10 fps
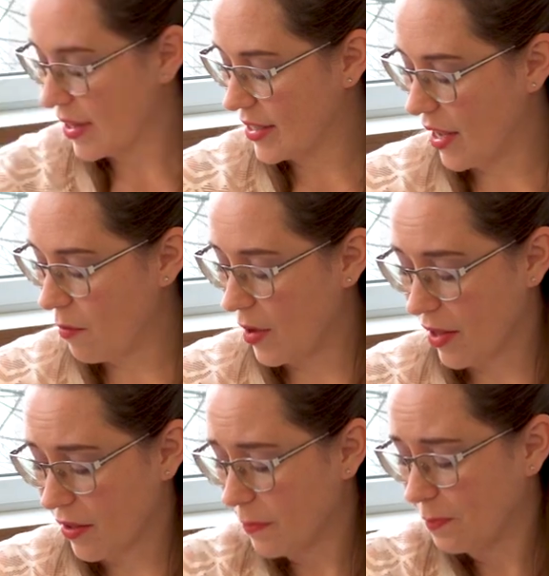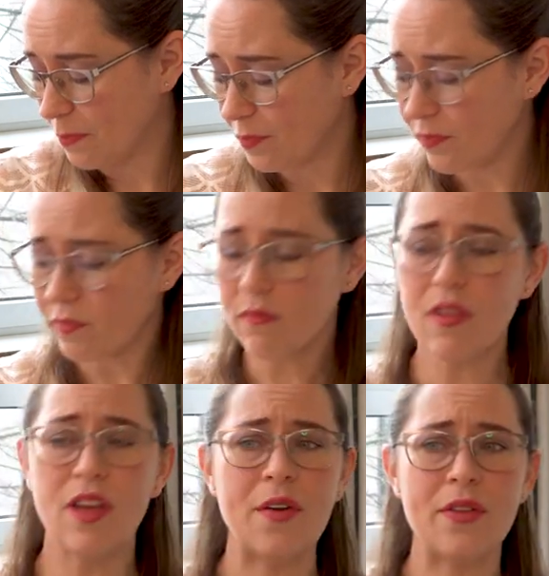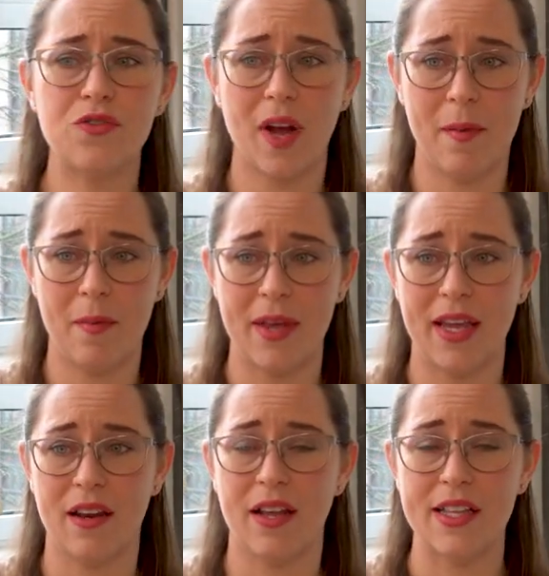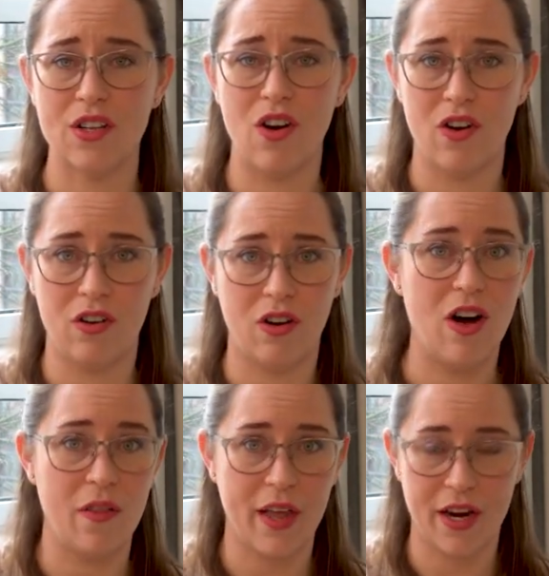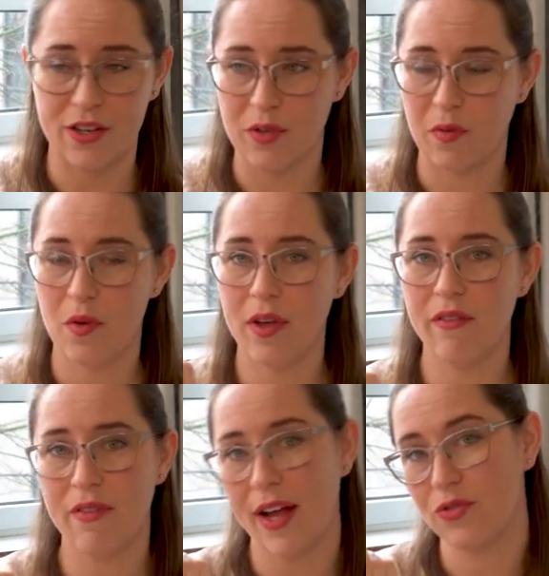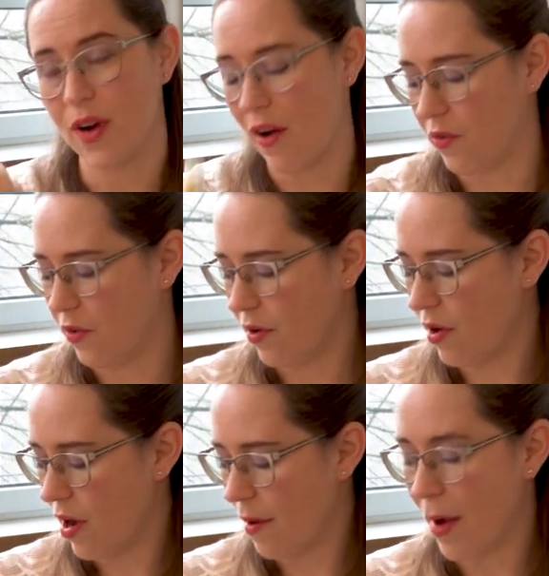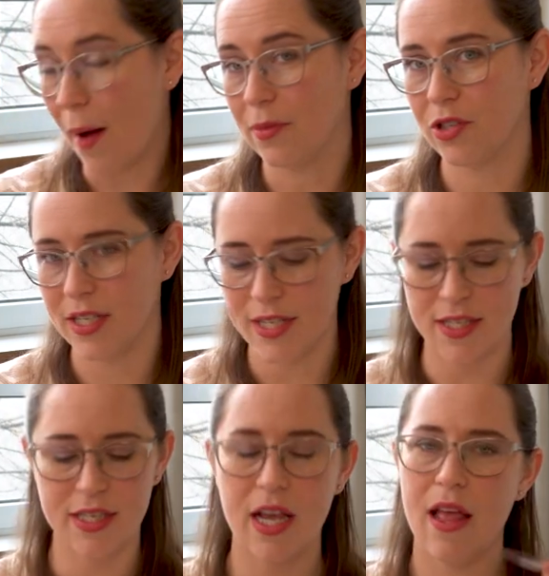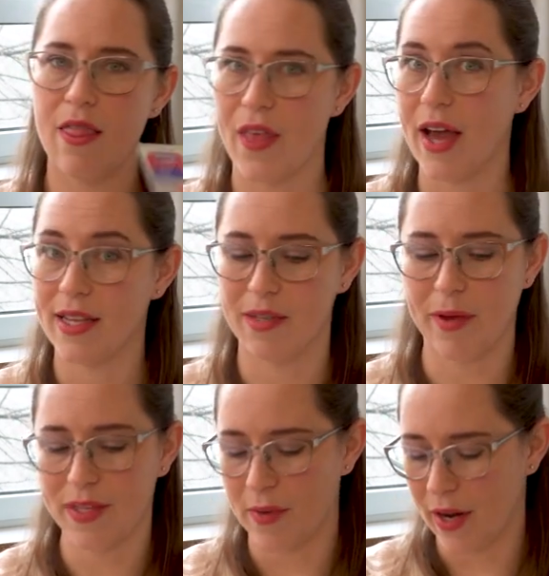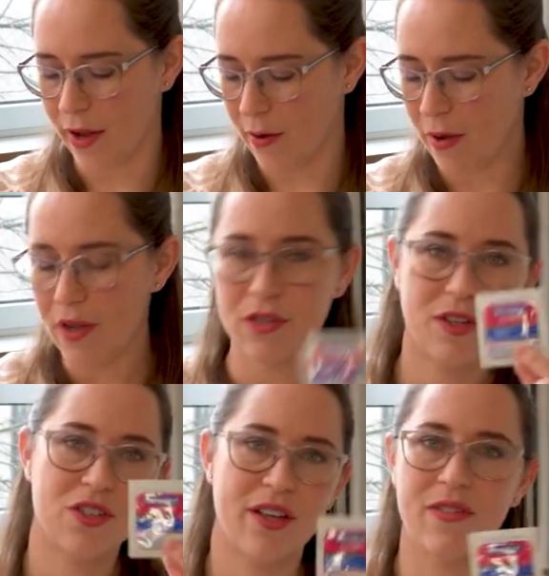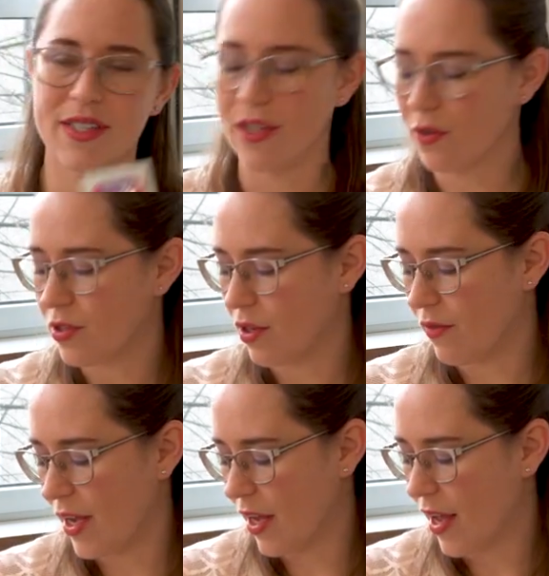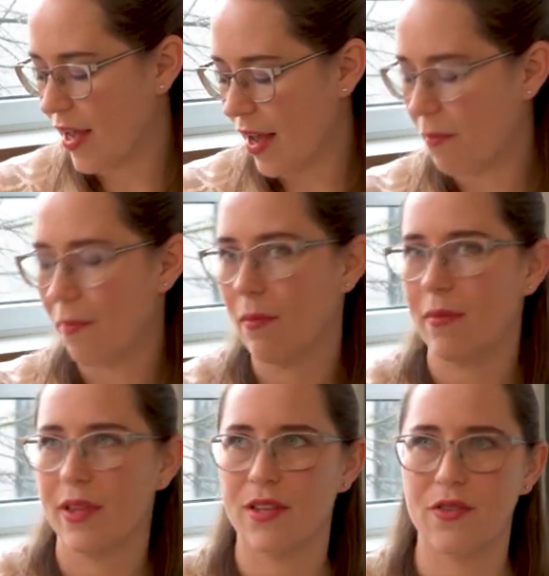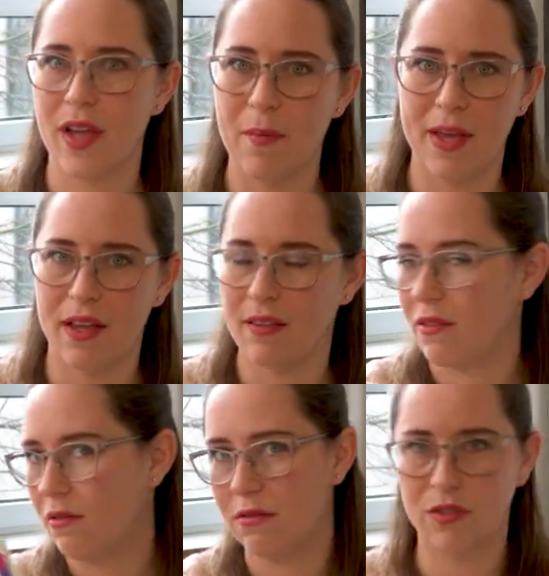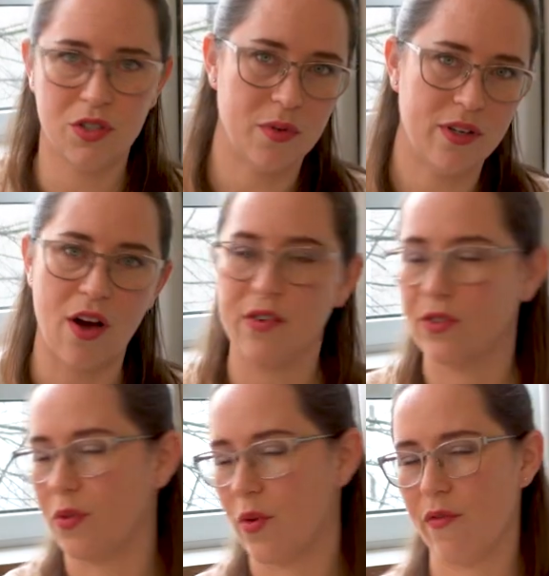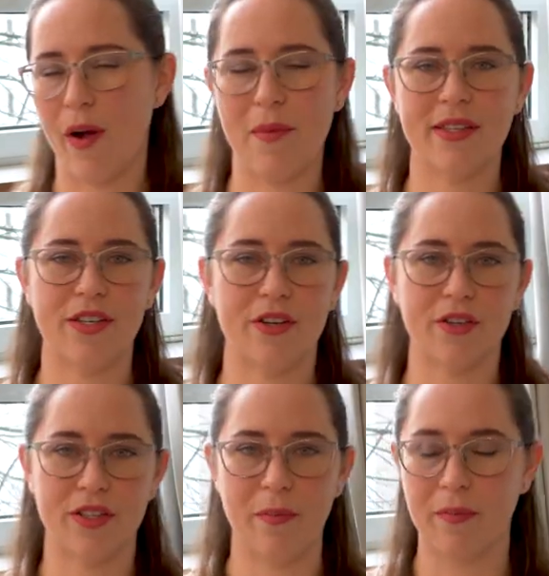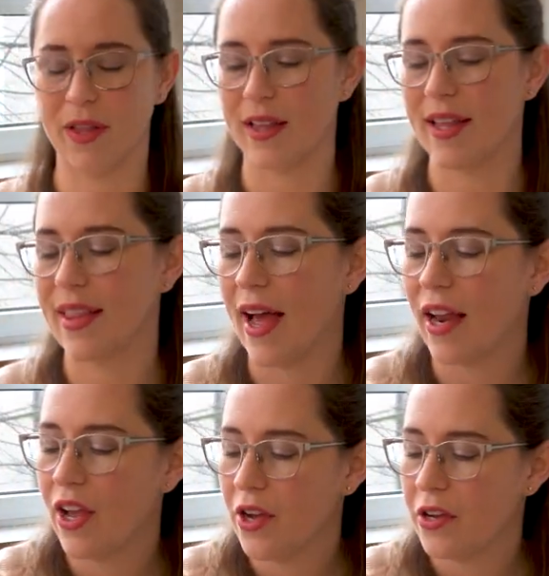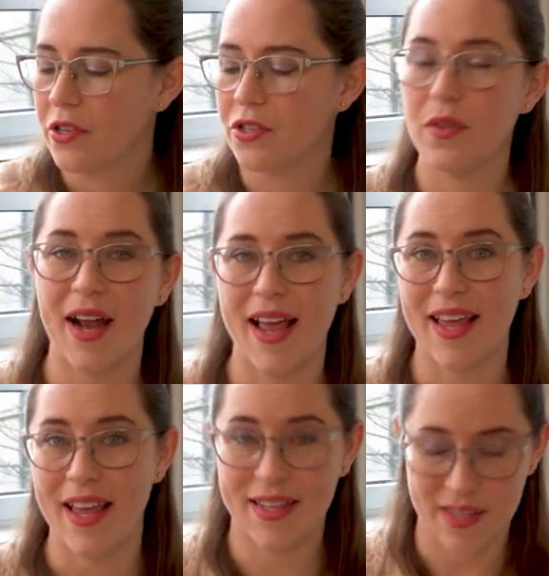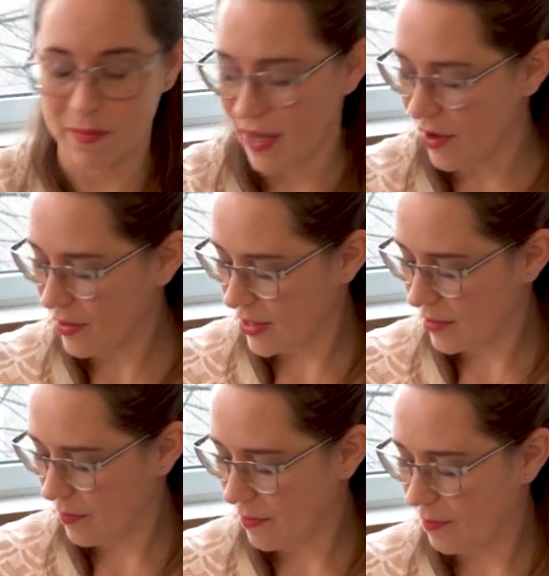The same with, you know, the Dramamine, it's all on there. So if you can find travel options, that is the best way to go. So I just have a single serving. Again, this will get me to a doctor or a pharmacy or something like that so that I can get something else